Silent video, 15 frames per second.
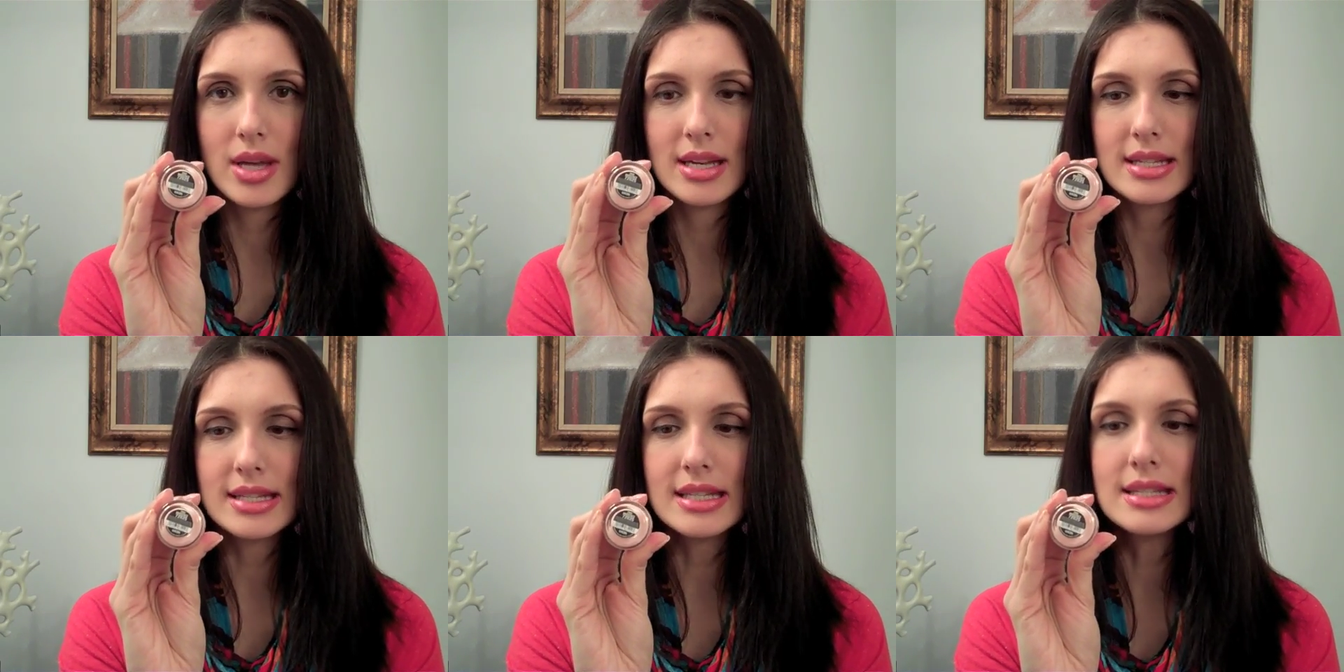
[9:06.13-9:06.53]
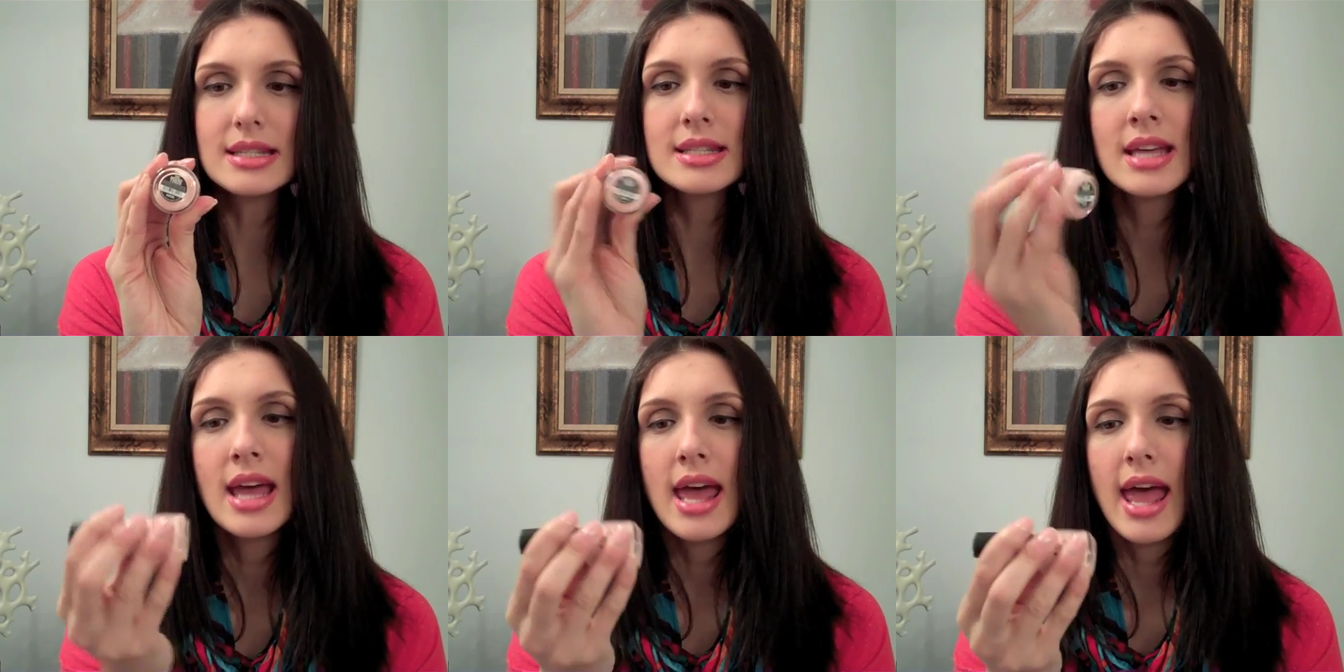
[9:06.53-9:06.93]

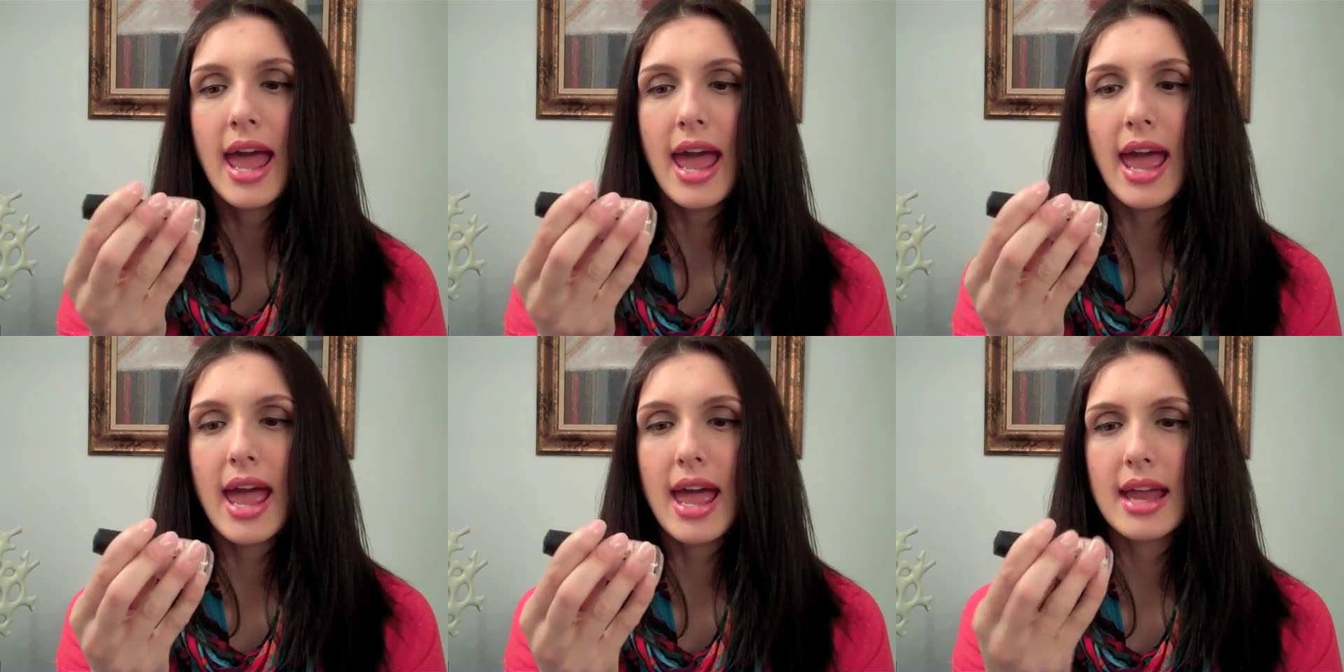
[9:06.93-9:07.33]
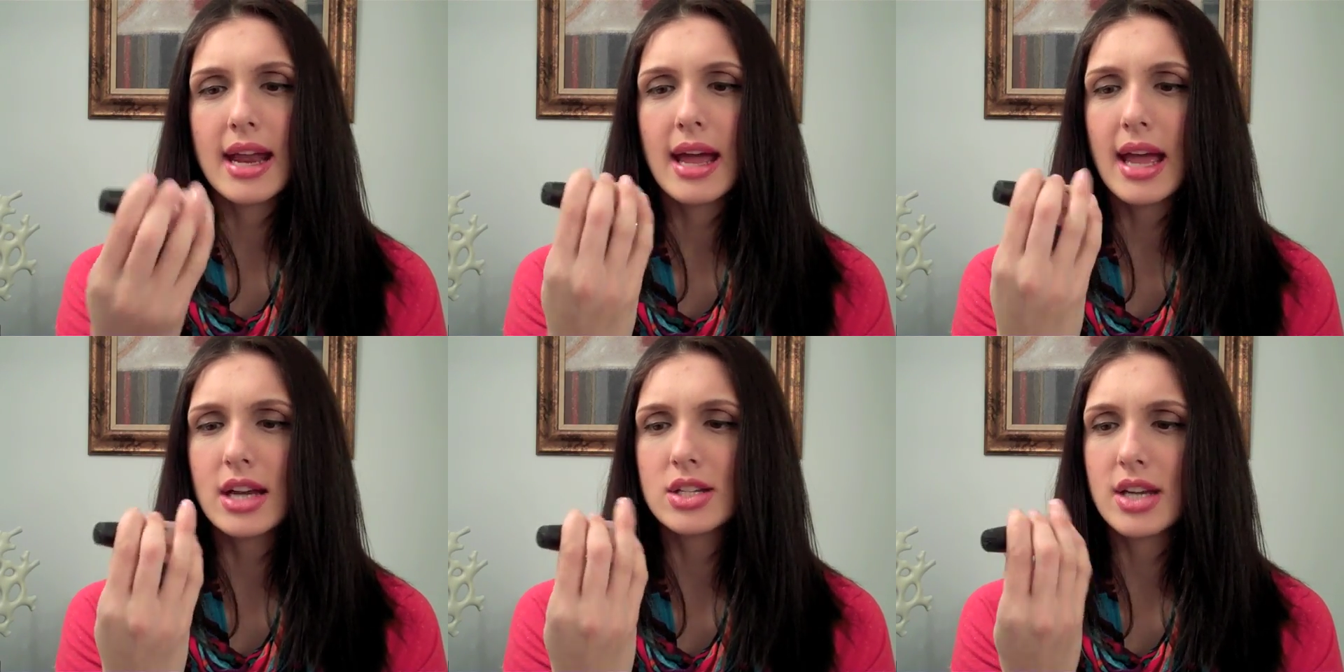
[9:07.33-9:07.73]
Innocence, and
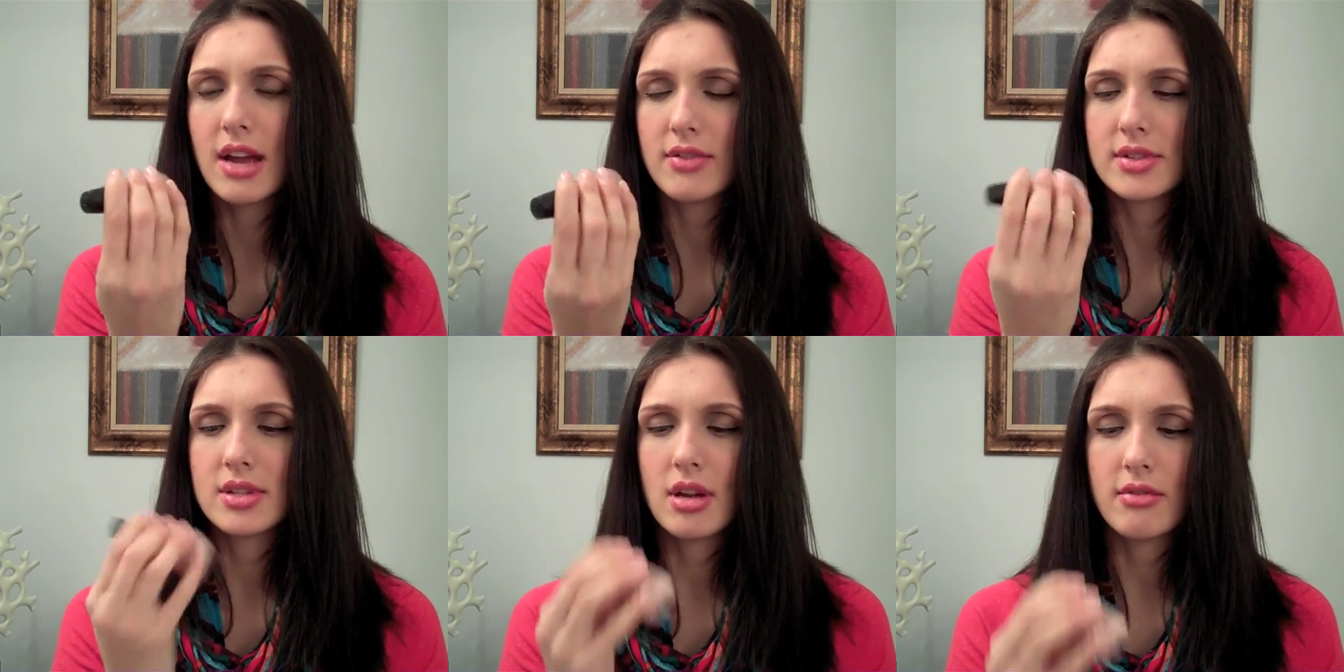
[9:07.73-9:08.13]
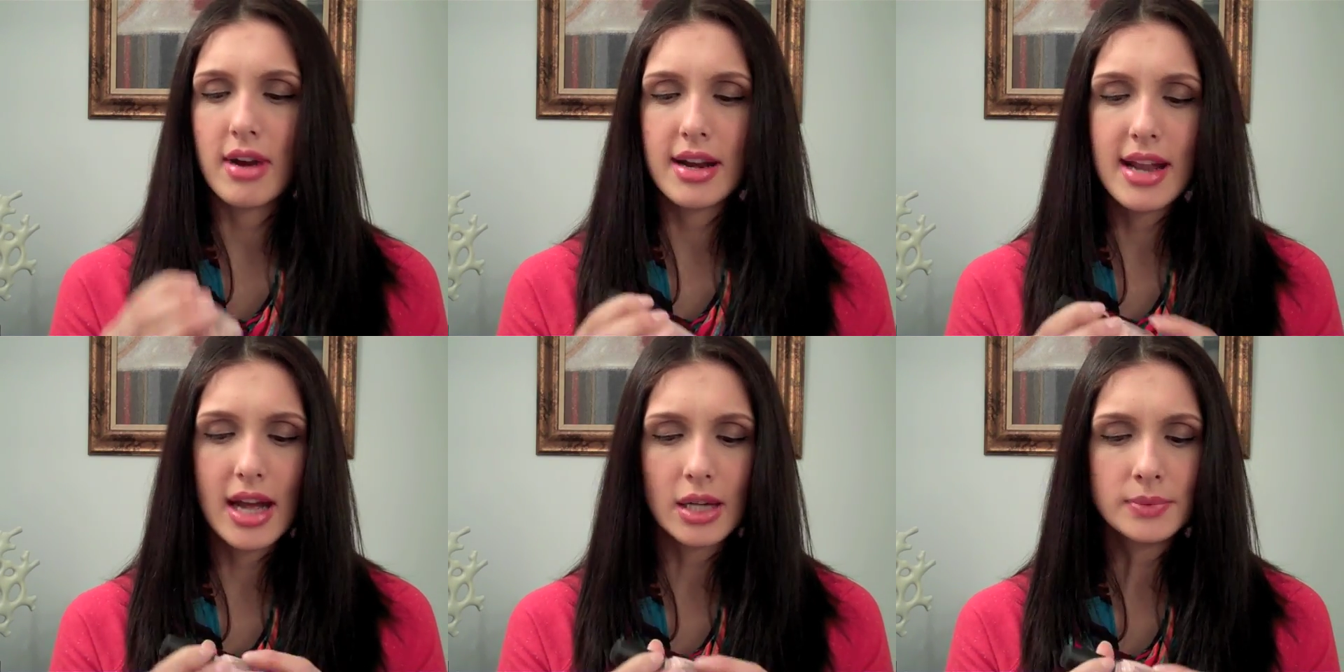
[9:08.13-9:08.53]
I actually have this on
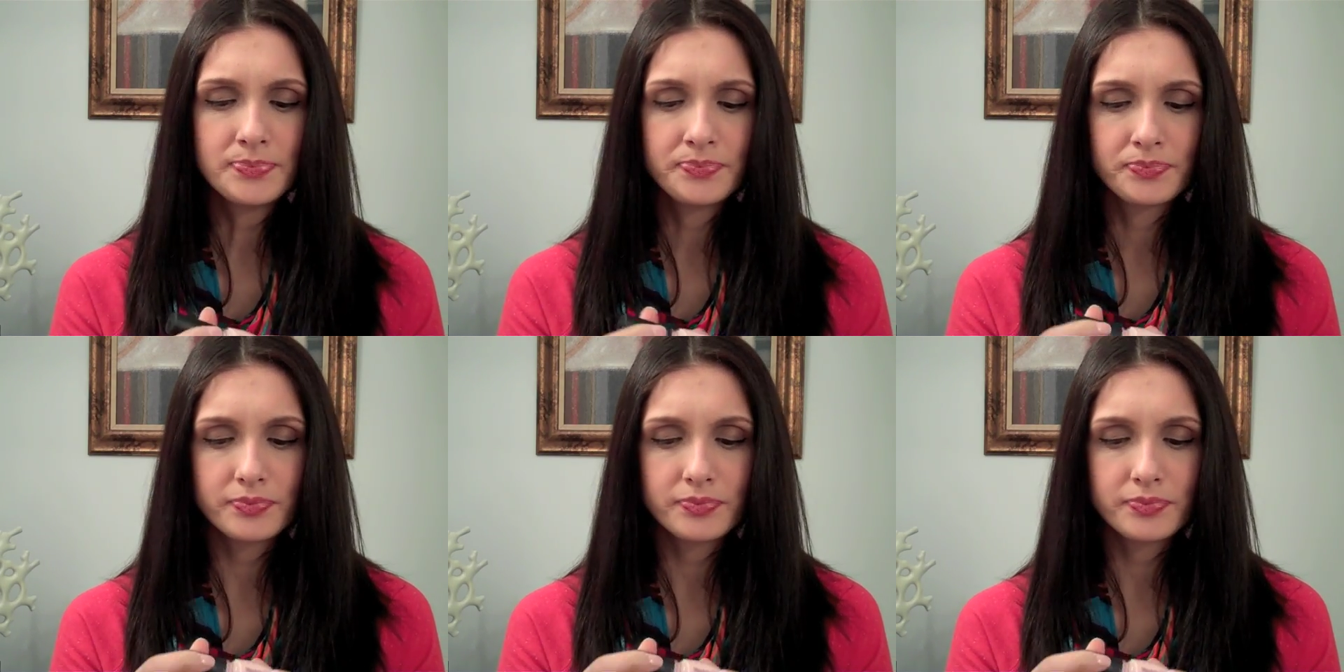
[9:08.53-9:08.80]
right now,